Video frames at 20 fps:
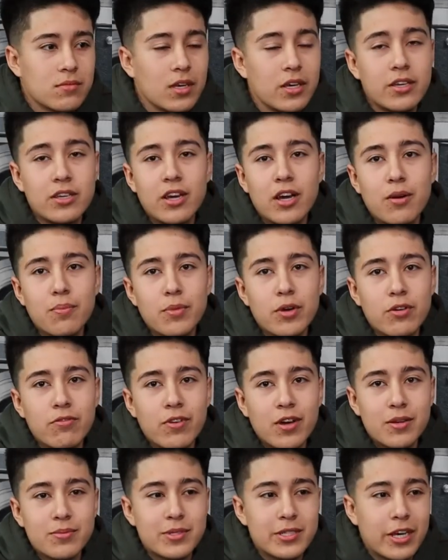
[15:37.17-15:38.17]
yeah, you gotta move
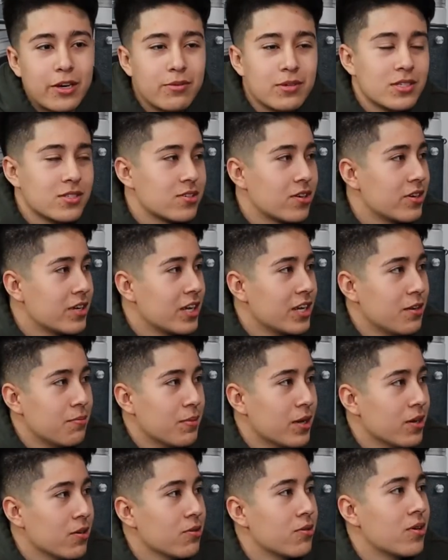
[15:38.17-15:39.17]
up, so I always start getting
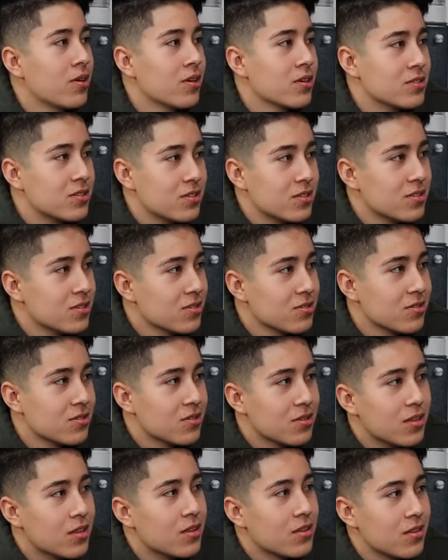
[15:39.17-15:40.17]
metal cards because
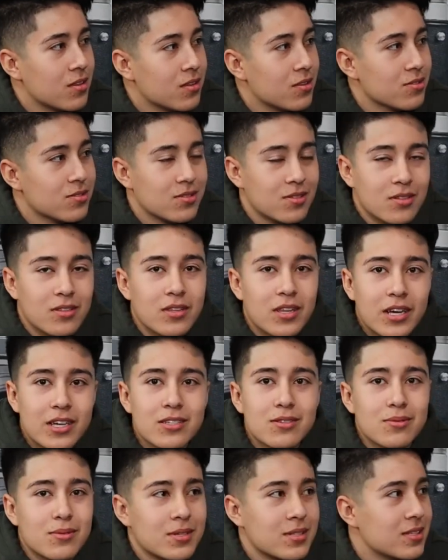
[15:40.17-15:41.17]
those are the
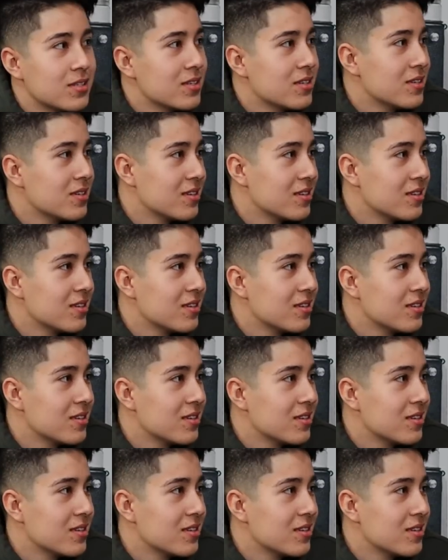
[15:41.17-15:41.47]
nice ones.